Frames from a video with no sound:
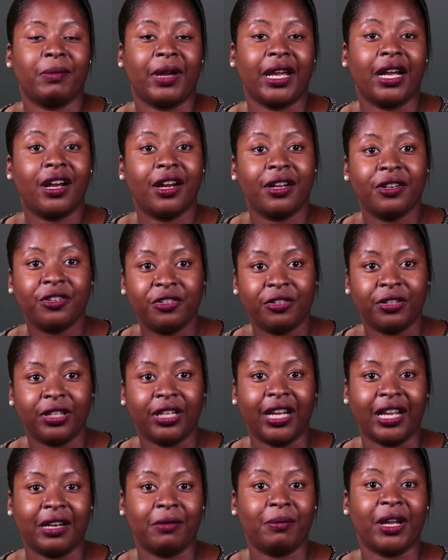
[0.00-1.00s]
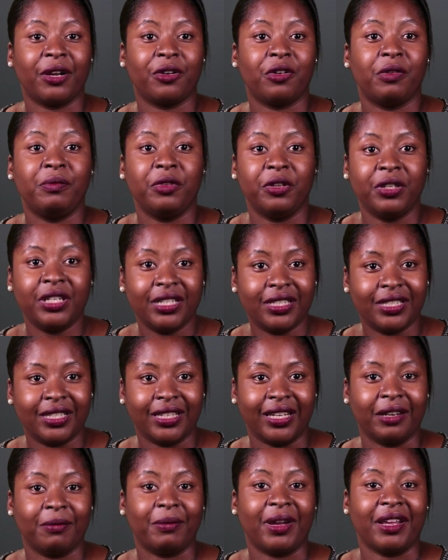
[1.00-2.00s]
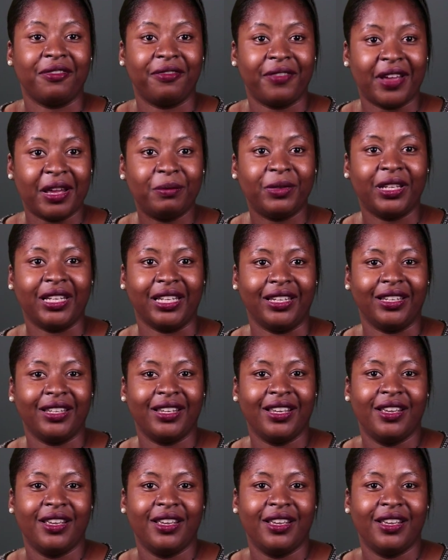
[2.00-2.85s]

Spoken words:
my country and my community and my family.